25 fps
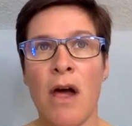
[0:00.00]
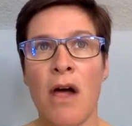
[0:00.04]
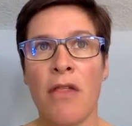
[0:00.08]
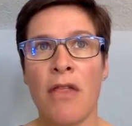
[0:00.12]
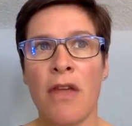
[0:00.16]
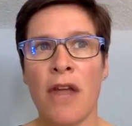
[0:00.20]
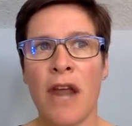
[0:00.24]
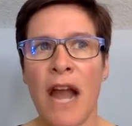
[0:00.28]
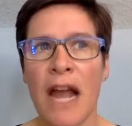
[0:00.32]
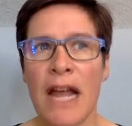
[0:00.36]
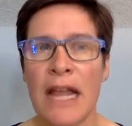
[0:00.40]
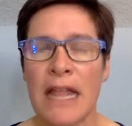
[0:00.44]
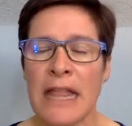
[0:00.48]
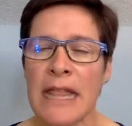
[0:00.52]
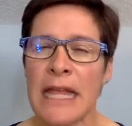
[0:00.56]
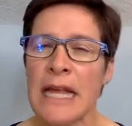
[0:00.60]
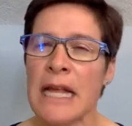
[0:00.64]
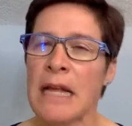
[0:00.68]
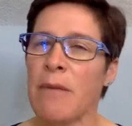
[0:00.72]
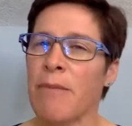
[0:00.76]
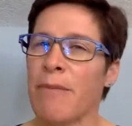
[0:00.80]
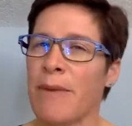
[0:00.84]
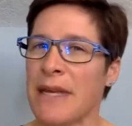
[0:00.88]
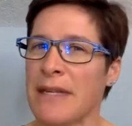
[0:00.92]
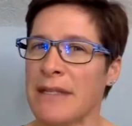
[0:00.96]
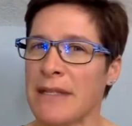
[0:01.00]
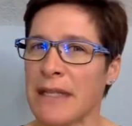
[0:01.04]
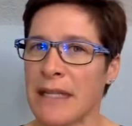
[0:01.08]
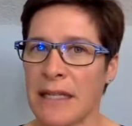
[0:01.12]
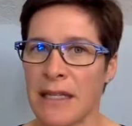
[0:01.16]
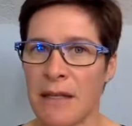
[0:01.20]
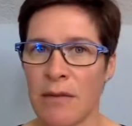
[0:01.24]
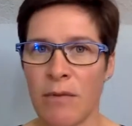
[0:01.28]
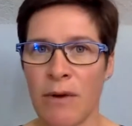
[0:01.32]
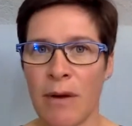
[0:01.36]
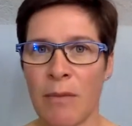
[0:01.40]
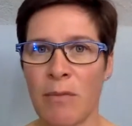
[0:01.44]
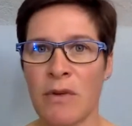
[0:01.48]
that I think
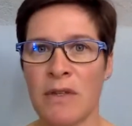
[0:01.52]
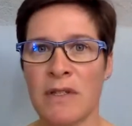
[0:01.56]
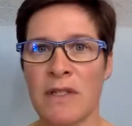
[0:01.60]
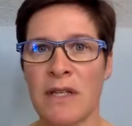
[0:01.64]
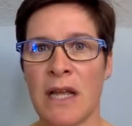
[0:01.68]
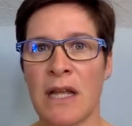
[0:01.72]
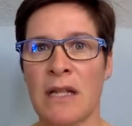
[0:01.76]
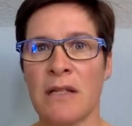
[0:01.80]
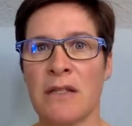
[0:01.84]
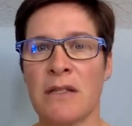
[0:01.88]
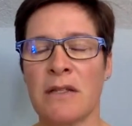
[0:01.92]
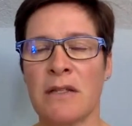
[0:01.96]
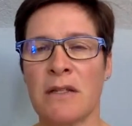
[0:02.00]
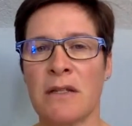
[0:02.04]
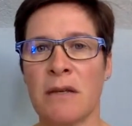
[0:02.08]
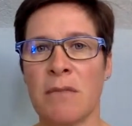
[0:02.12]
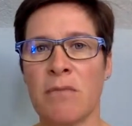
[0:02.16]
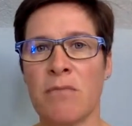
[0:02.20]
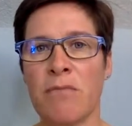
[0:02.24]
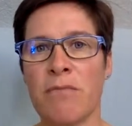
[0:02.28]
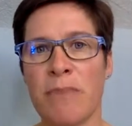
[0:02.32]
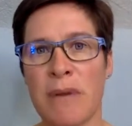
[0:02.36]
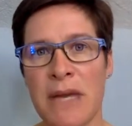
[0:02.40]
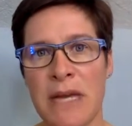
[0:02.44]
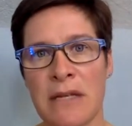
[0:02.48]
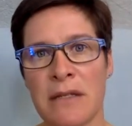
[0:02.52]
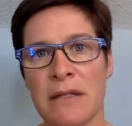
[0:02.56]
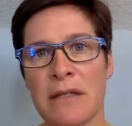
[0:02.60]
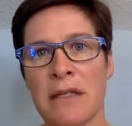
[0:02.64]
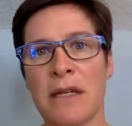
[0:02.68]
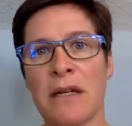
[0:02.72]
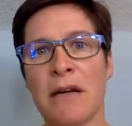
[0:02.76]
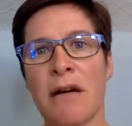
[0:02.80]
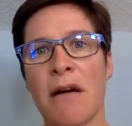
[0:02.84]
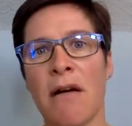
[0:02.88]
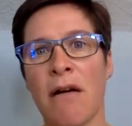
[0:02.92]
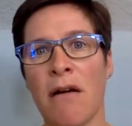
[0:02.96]
basically represents the basic